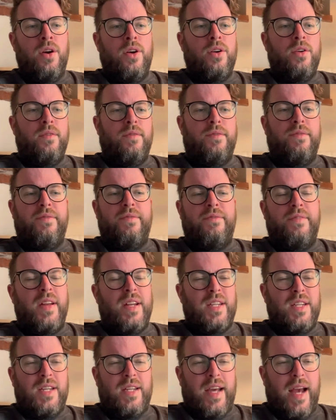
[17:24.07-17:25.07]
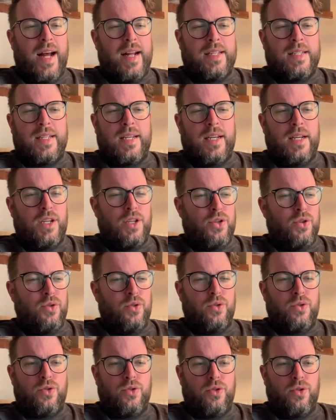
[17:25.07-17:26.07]
vignette-y
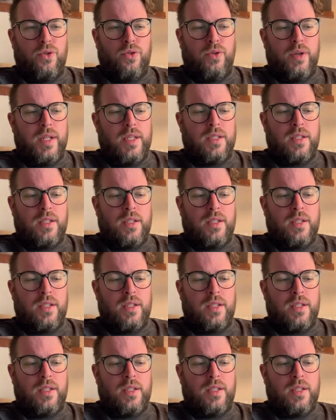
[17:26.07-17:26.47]
short stories